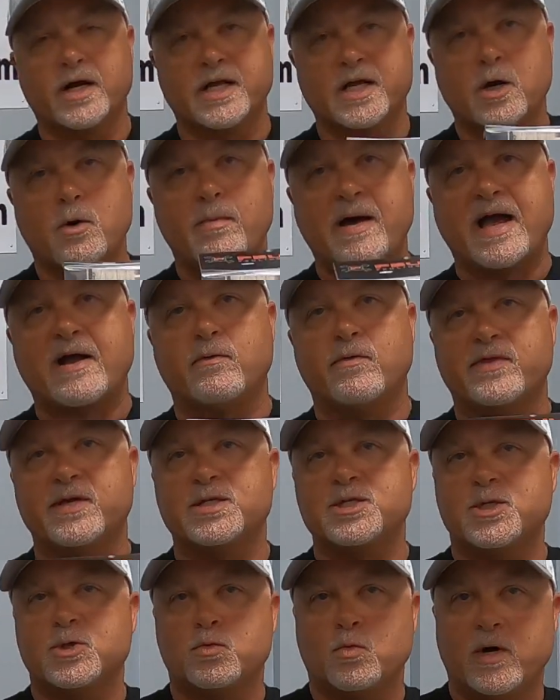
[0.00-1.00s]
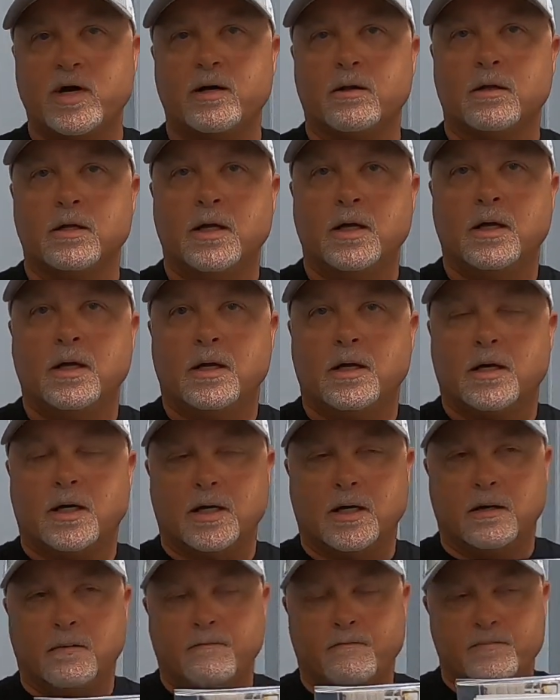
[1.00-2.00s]
going to go back with this as well.
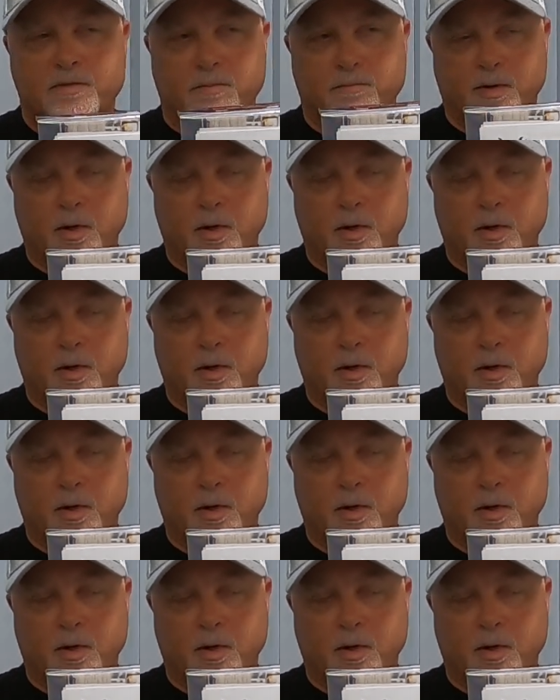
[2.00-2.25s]
The